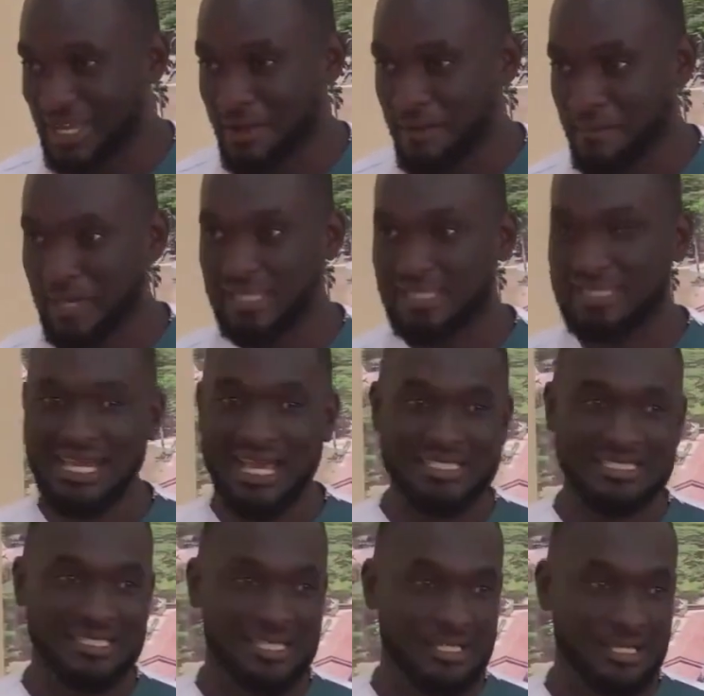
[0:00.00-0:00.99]
But
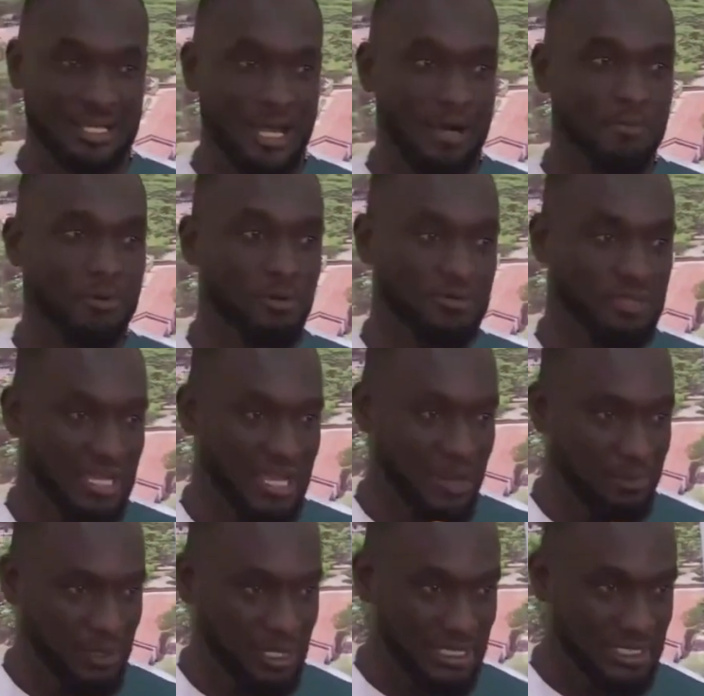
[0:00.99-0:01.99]
that, coupled with a
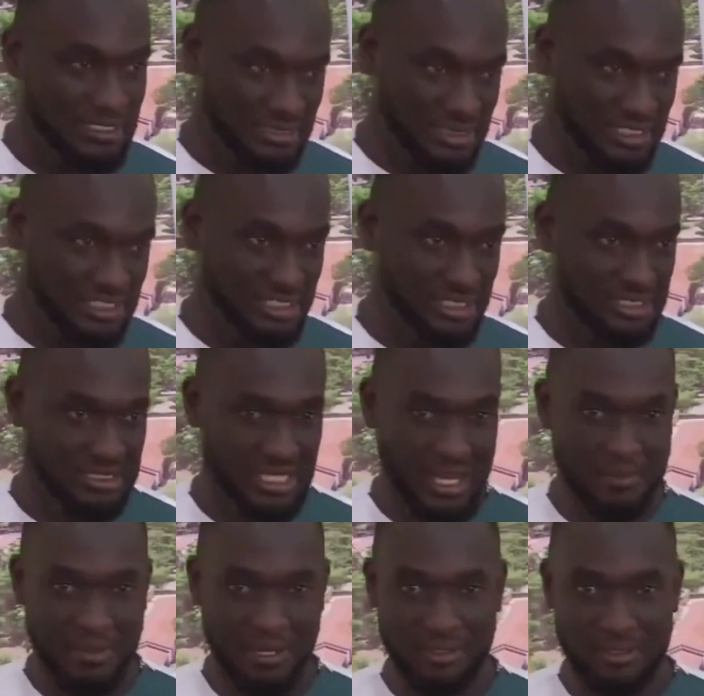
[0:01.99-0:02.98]
couple other decisions
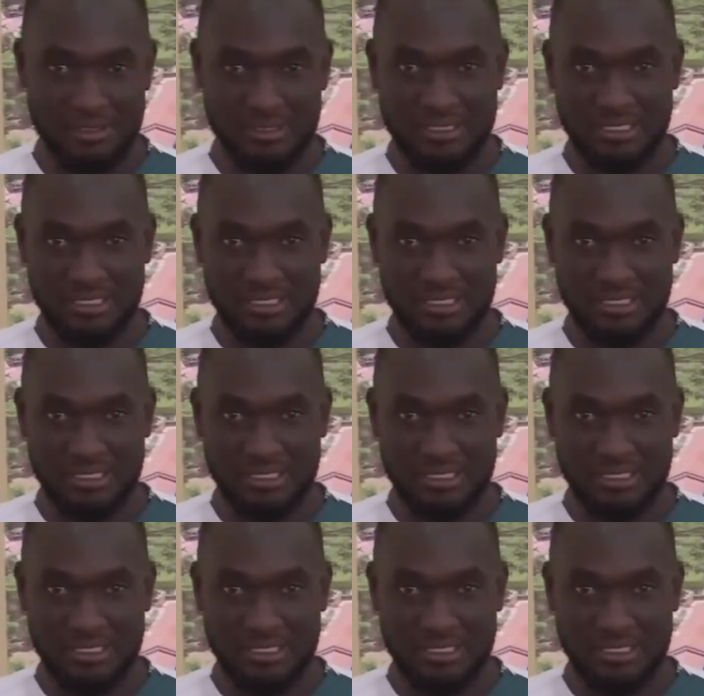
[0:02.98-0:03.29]
about